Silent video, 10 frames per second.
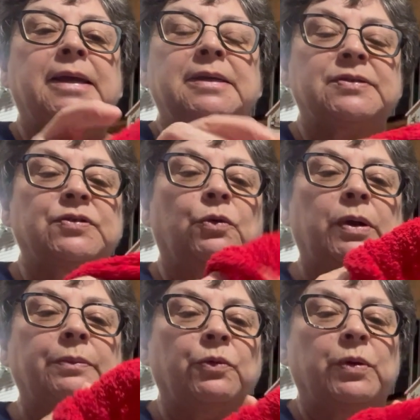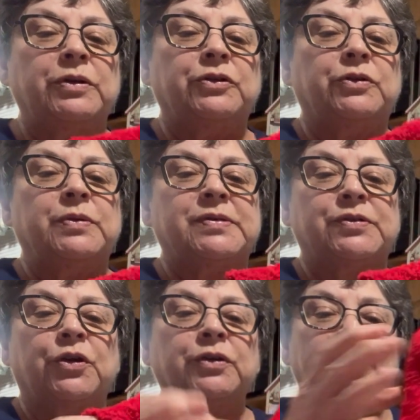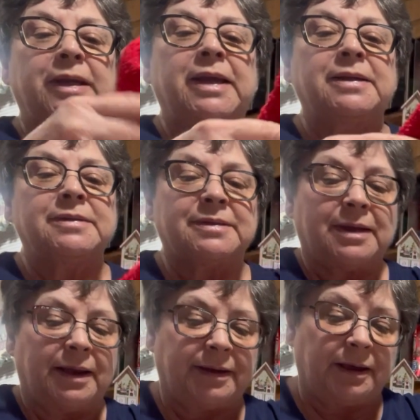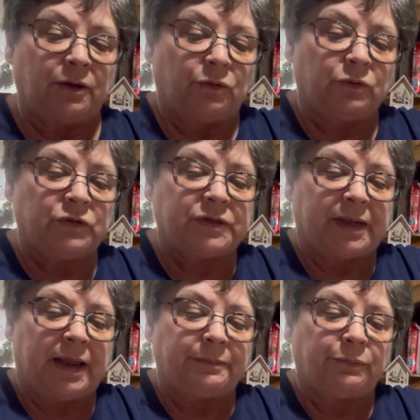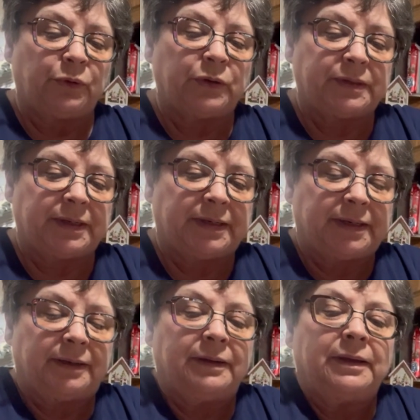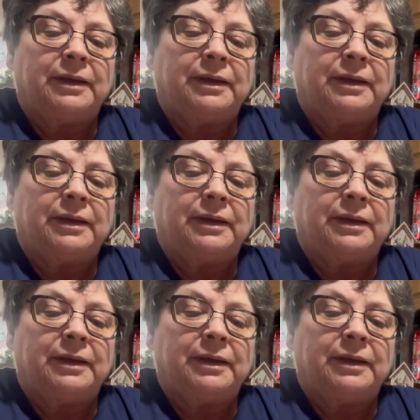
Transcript: So what I'm going to do is turn it inside out and put a little,